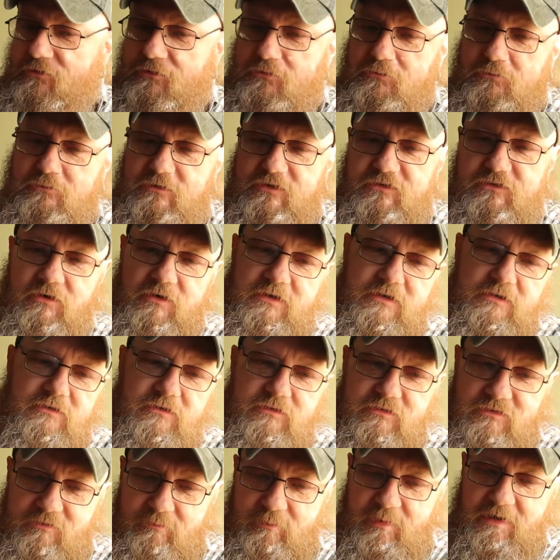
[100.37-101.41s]
who decided
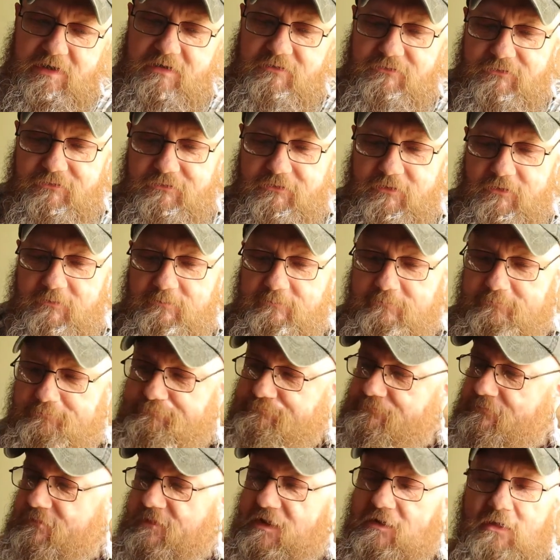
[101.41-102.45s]
to split from
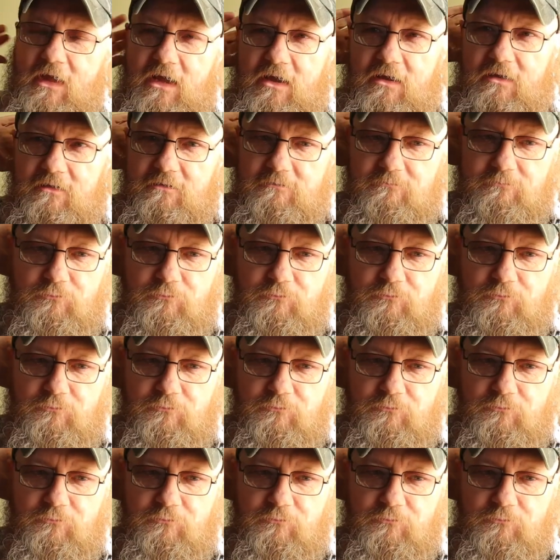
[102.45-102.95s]
that,